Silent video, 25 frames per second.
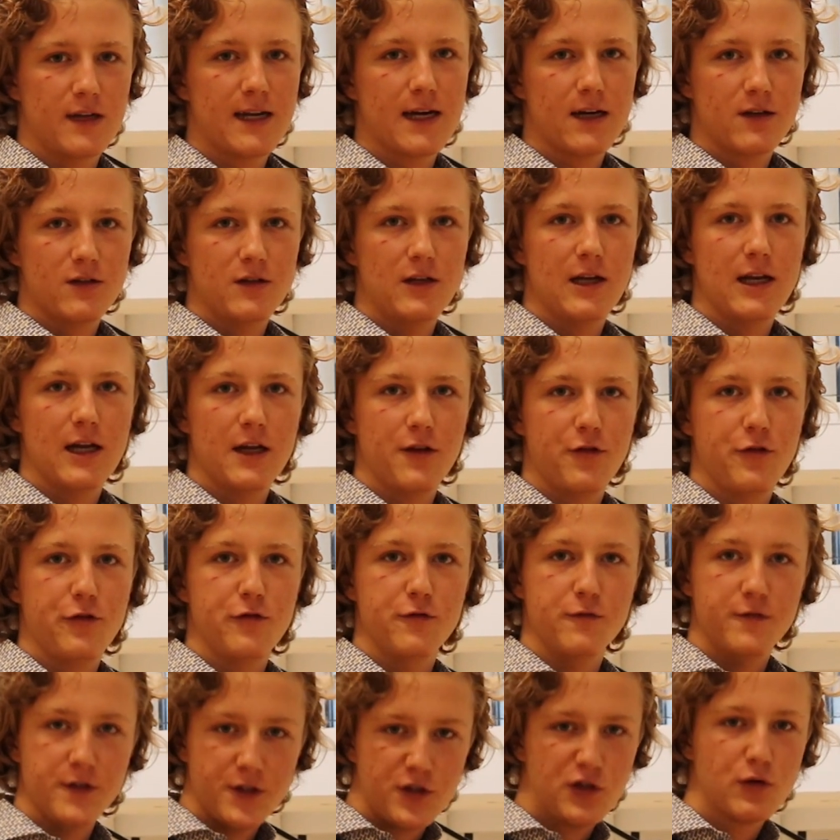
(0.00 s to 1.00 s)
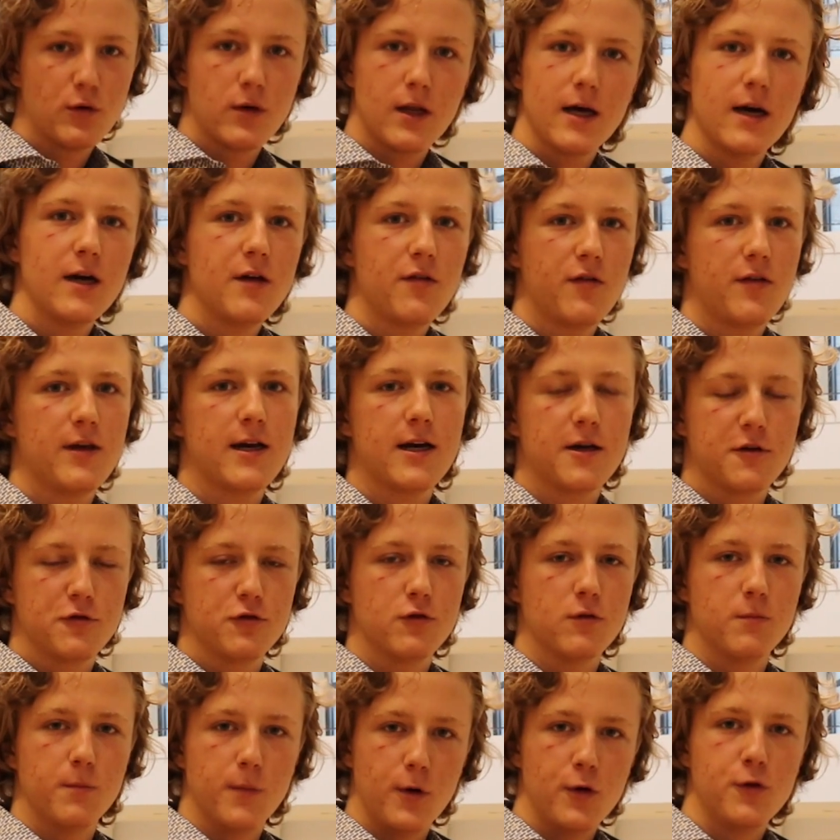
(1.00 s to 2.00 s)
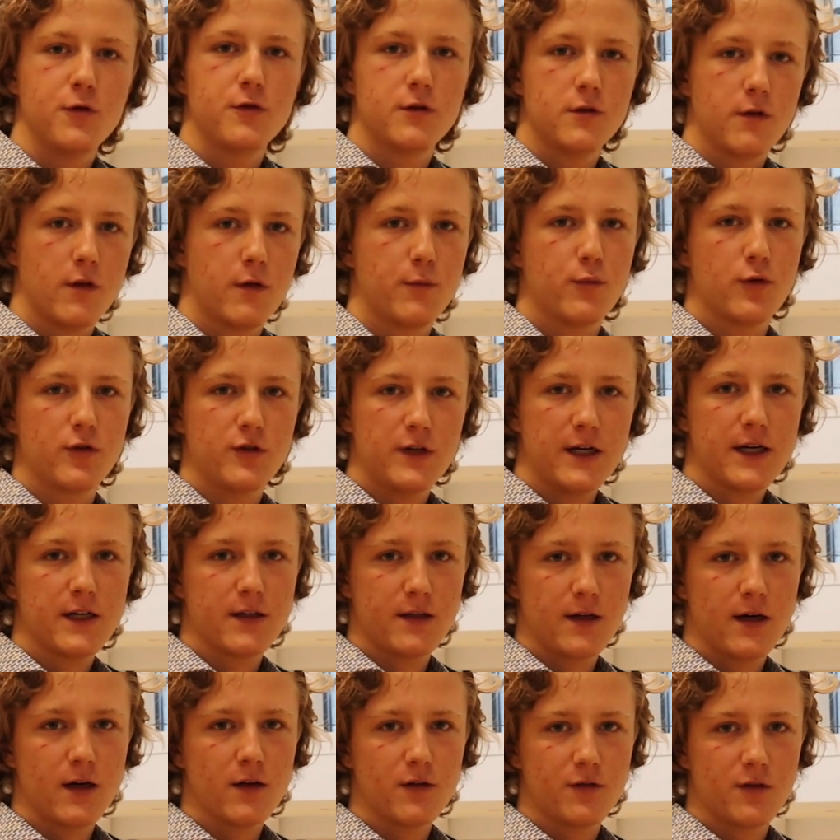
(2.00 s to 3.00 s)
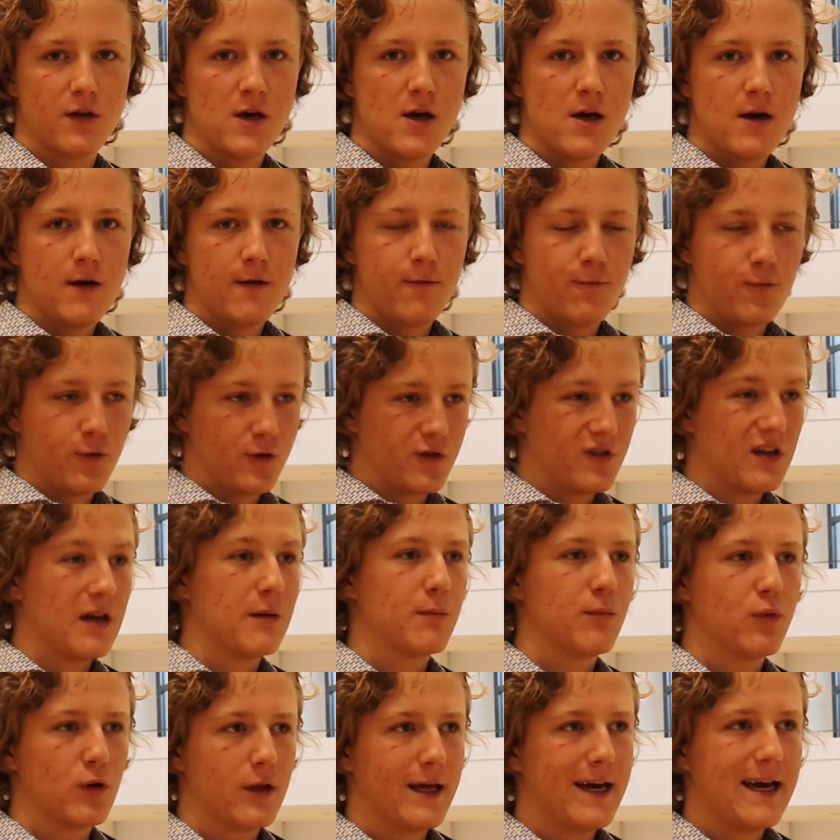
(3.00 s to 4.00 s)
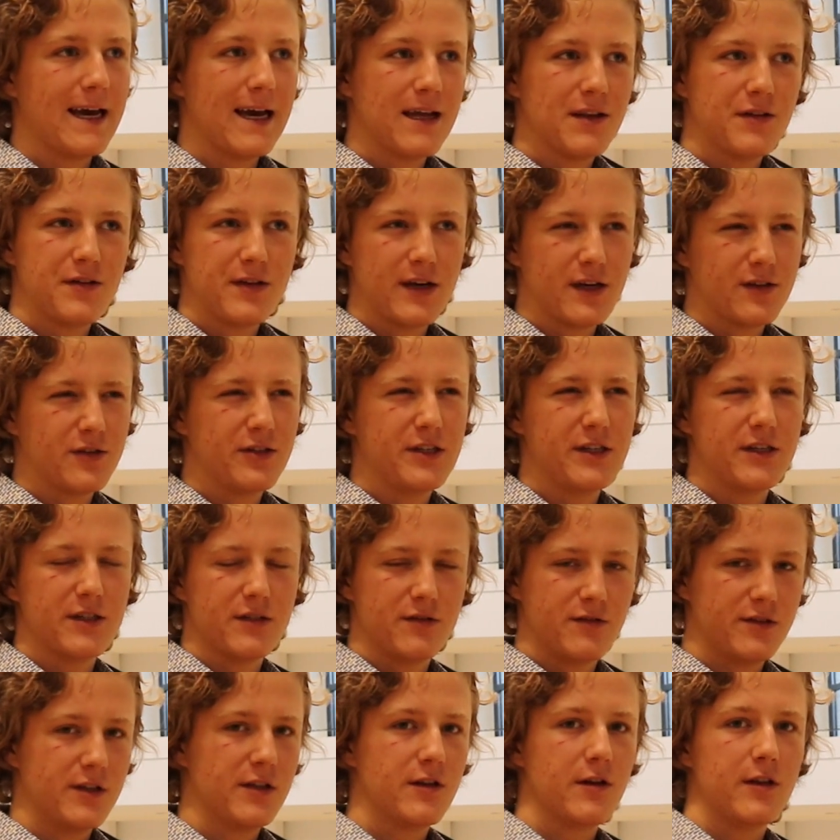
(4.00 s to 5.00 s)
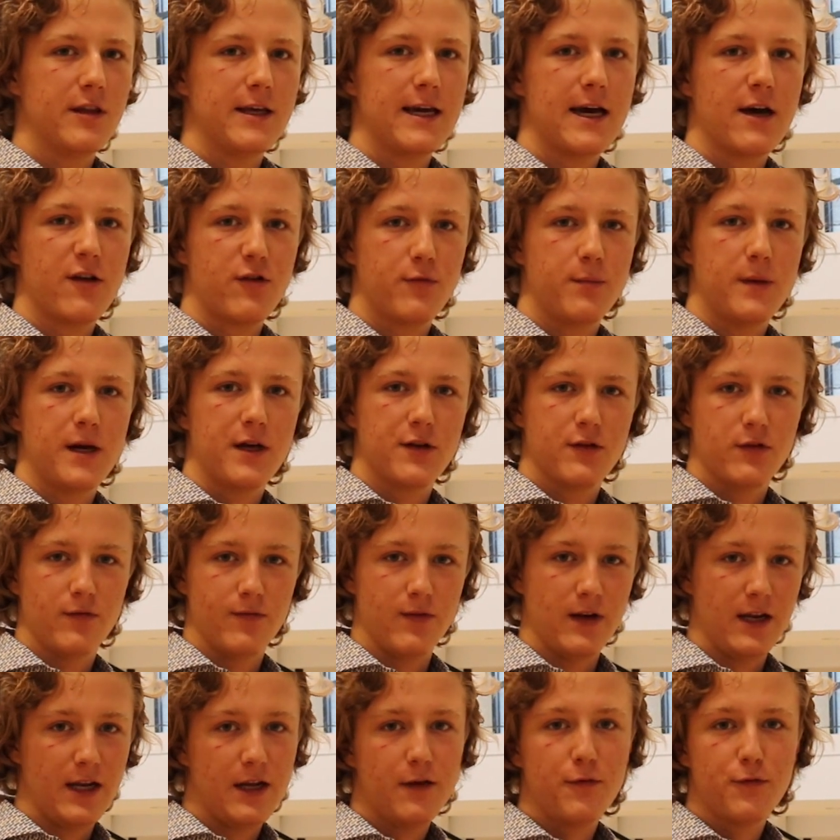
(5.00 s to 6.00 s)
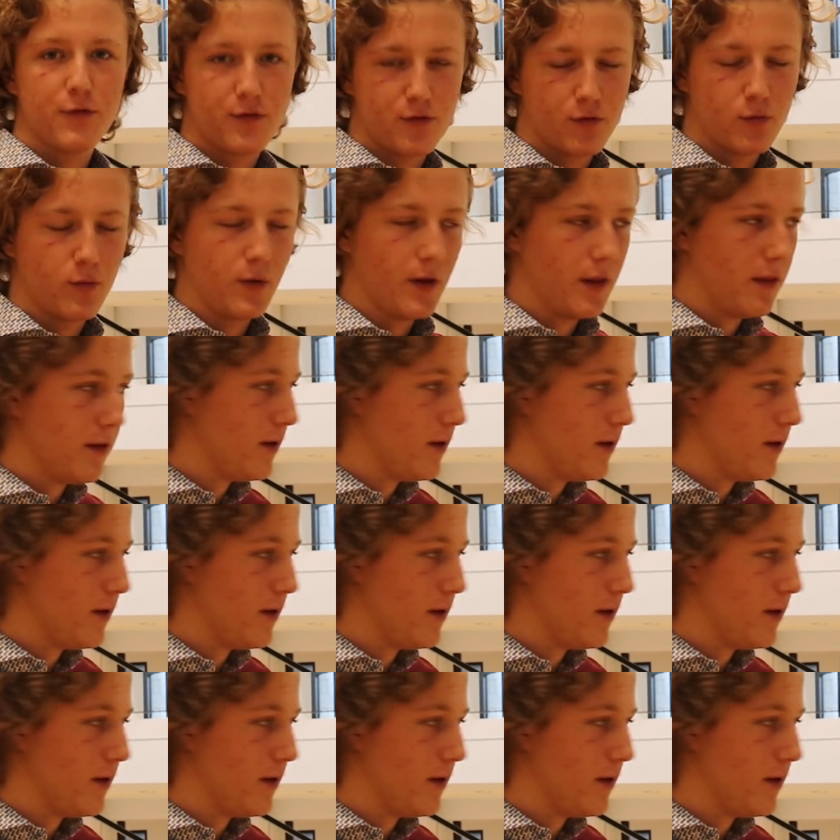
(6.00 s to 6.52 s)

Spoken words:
it actually lets you visualize the actual motion of the projectiles. For example, I hadn't actually considered the aspect of lift with